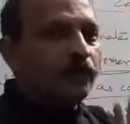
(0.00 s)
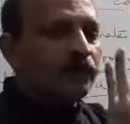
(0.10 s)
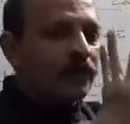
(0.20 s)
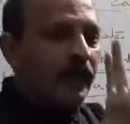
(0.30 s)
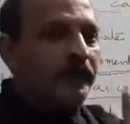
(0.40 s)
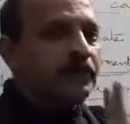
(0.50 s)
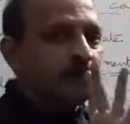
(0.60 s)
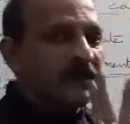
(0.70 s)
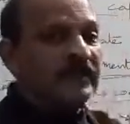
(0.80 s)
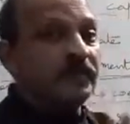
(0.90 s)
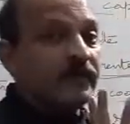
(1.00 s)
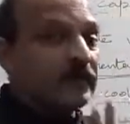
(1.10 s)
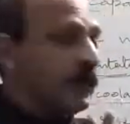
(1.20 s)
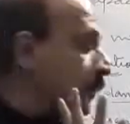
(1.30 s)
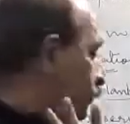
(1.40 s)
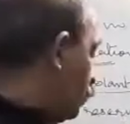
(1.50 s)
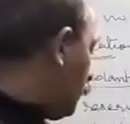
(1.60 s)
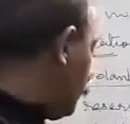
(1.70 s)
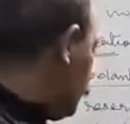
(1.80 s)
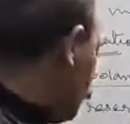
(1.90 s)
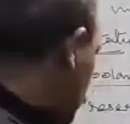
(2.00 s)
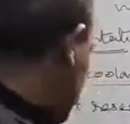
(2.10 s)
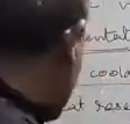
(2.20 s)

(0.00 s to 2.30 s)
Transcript: of high specific heat of water.